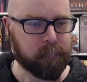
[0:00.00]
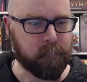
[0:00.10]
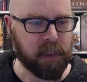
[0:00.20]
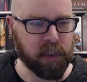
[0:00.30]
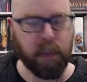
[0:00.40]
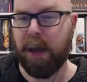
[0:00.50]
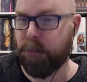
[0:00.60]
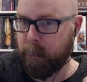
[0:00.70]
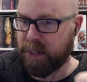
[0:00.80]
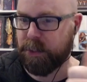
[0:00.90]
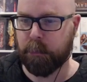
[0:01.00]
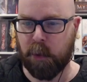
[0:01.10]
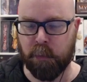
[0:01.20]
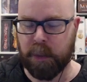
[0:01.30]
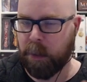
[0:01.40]
So I have a Mix It Up
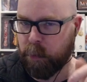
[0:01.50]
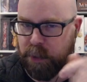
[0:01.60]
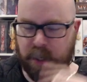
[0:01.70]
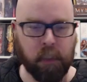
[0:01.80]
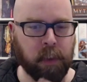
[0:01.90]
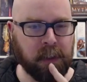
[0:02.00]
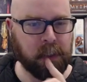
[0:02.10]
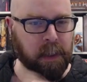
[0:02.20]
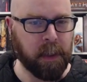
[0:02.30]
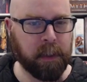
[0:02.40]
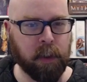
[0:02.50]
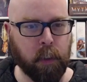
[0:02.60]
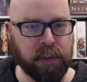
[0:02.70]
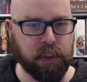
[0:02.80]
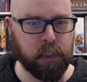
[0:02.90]
overlay, which I will
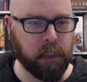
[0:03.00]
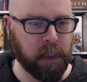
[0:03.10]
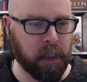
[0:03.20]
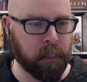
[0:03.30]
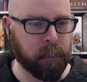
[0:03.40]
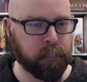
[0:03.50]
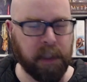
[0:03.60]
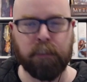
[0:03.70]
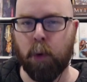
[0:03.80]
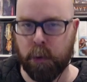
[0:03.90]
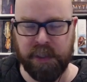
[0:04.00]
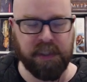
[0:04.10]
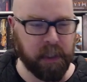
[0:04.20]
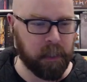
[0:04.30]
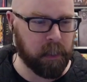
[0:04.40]
go into in more
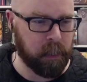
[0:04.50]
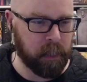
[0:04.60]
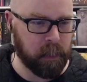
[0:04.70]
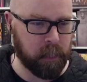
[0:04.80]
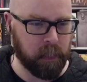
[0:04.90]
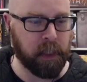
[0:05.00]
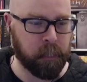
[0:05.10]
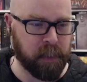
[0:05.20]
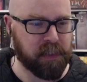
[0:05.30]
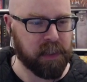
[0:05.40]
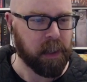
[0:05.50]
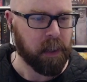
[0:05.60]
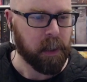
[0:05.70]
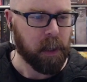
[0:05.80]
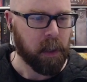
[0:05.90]
detail in a bit.
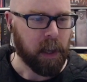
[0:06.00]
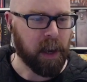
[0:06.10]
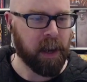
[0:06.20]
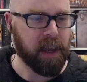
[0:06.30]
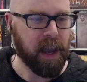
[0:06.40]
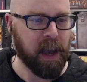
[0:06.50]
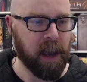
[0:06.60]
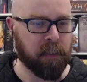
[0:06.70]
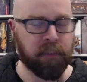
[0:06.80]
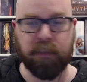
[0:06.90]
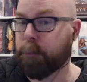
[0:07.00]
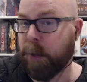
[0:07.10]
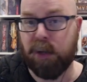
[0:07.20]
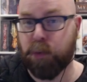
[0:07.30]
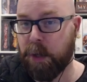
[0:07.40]
I have
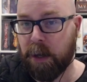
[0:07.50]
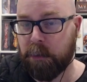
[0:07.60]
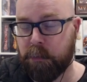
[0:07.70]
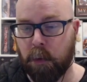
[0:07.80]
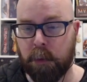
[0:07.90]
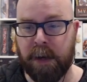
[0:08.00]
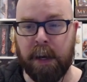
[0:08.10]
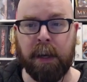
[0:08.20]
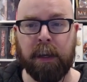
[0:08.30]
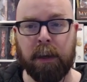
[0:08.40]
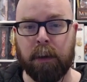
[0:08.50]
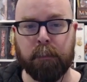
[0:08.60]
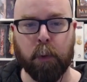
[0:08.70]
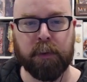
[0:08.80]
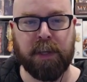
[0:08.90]
Patreon for my
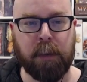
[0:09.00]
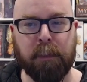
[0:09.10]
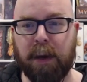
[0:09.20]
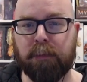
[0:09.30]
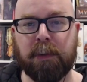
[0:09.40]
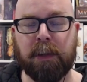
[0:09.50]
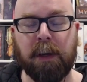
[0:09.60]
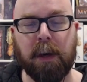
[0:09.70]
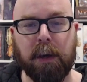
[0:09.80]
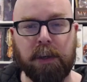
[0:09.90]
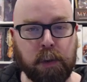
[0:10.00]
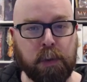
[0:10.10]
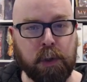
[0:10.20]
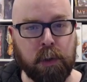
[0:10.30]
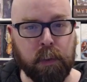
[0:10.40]
Board Game Heaven
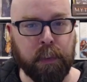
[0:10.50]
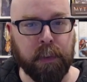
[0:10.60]
YouTube